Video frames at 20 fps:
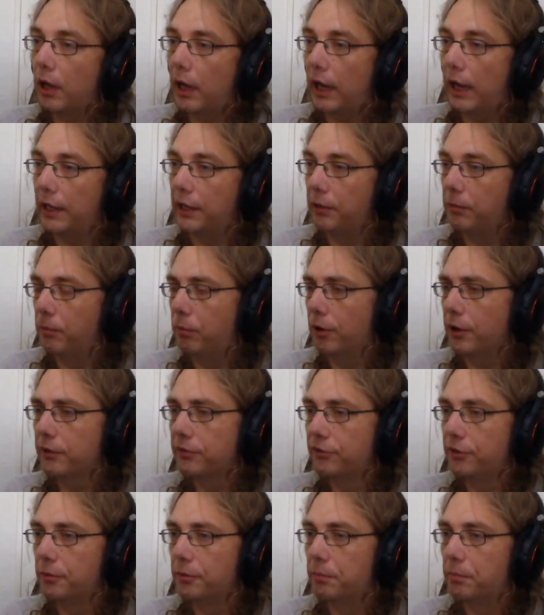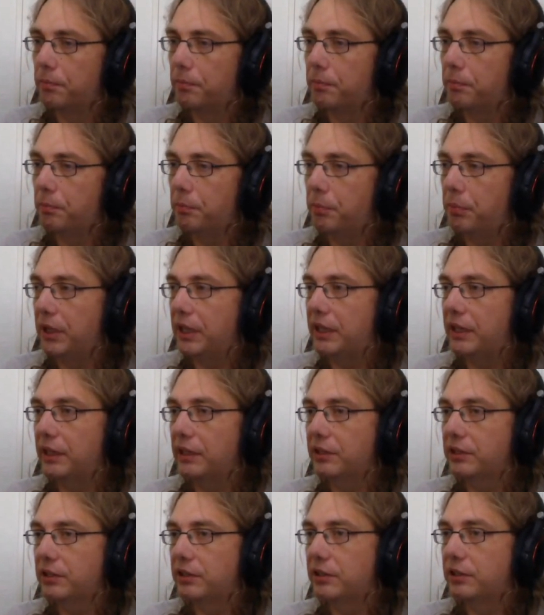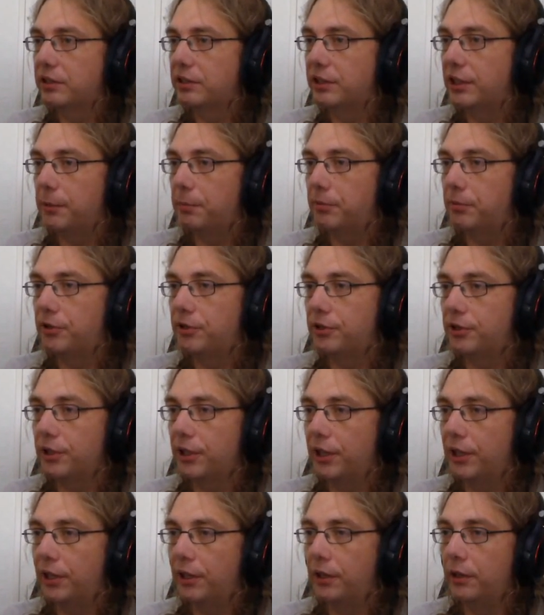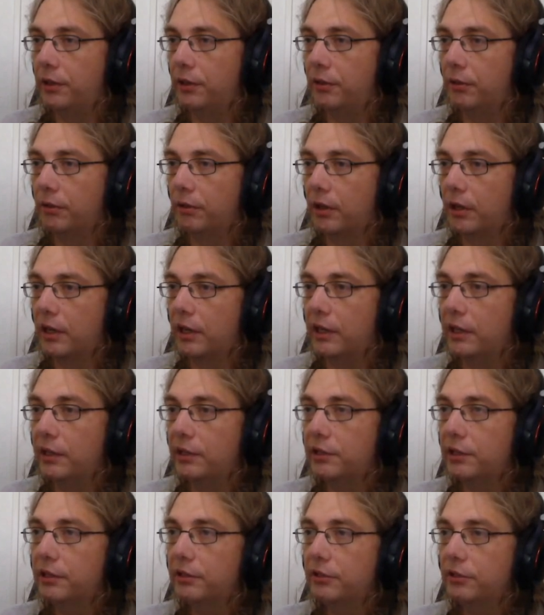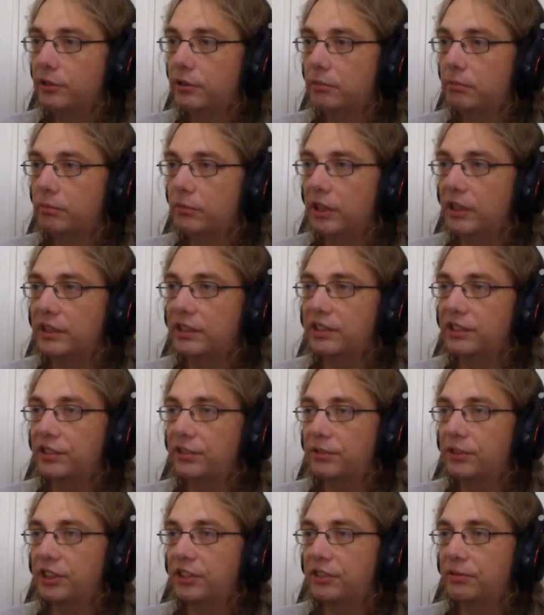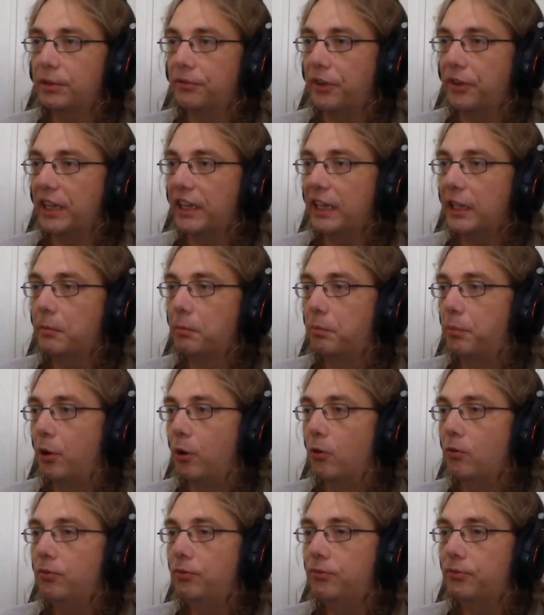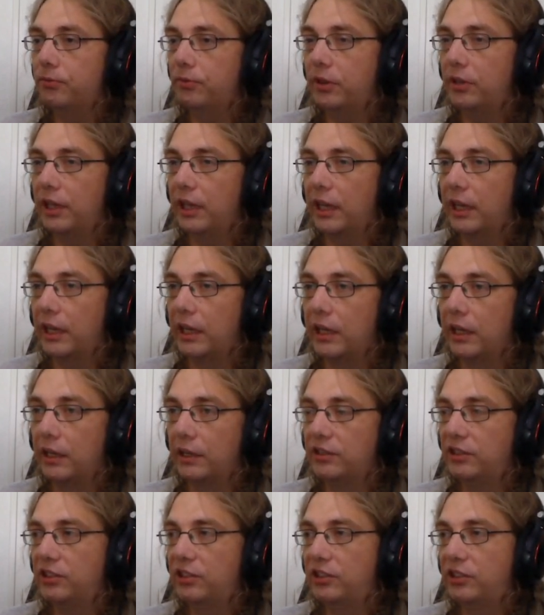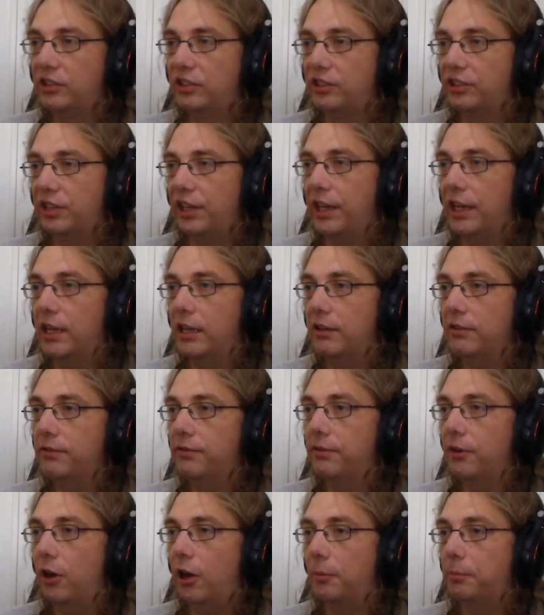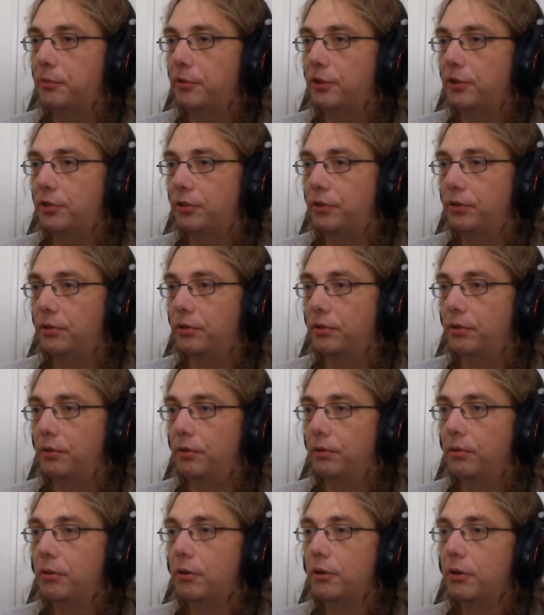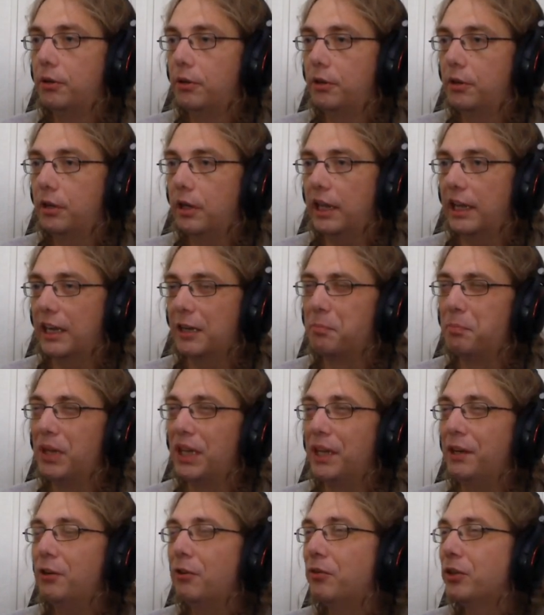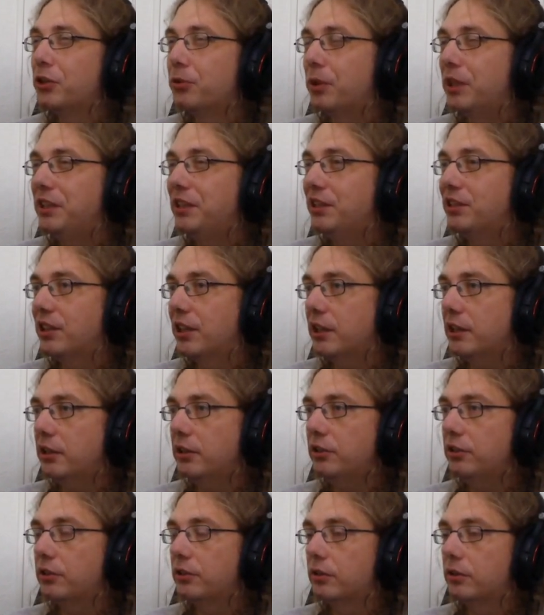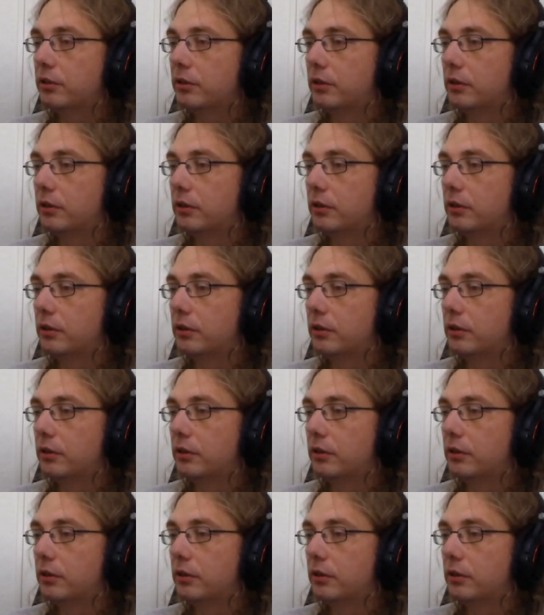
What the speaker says: And one of the biggest skips in glitchless. It's if I get both, they save up to like a bit over 20 seconds.